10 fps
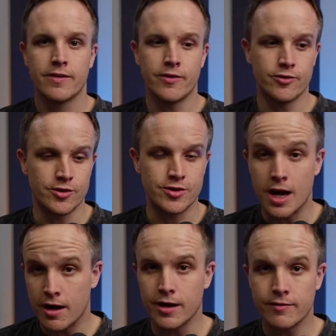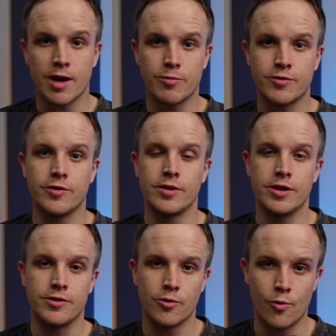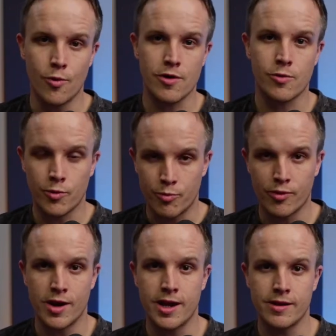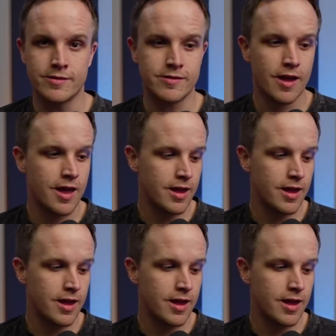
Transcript: there's a ton of opportunity to work with brands,